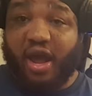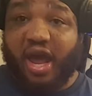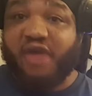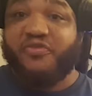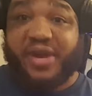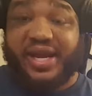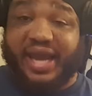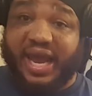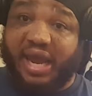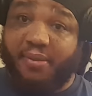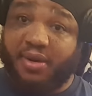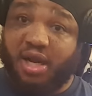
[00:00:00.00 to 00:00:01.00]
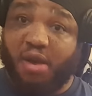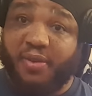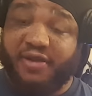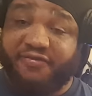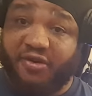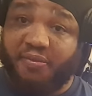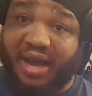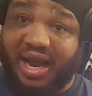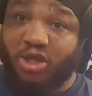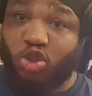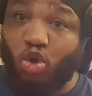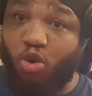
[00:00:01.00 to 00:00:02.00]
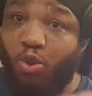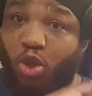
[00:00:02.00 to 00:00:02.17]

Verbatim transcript: Every game coming from October